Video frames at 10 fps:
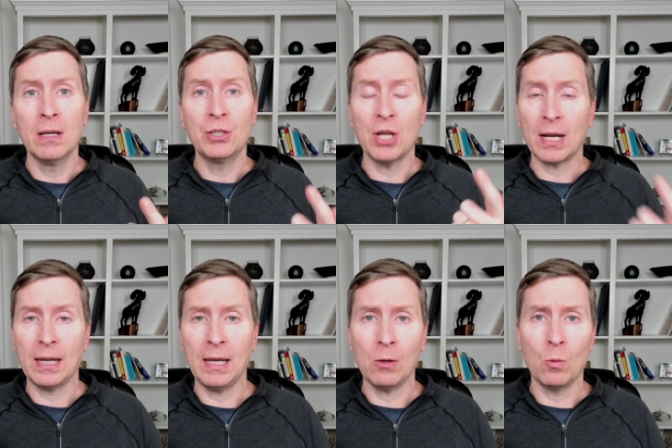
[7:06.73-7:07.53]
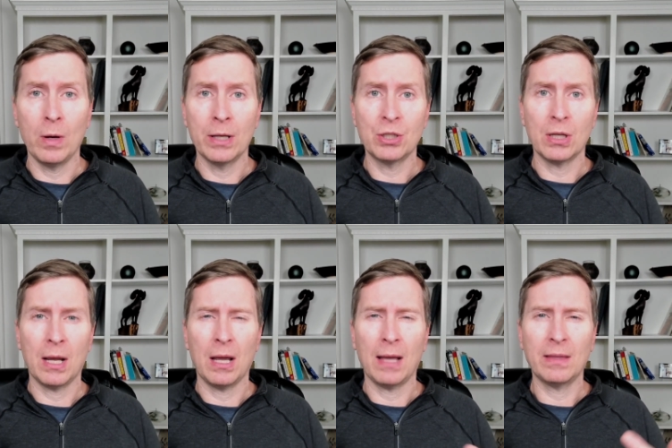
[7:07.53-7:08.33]
checking, which
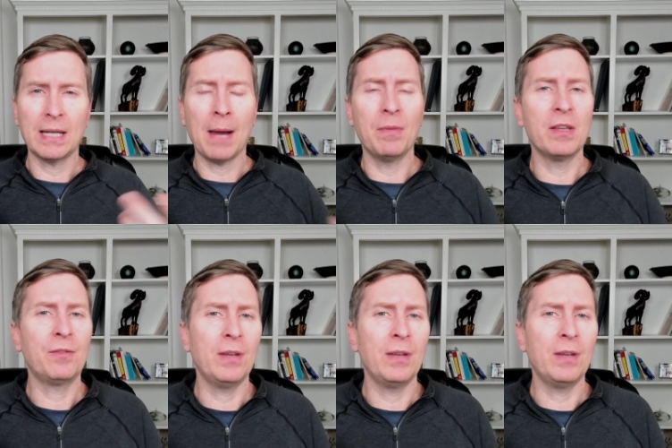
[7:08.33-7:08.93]
at the time of this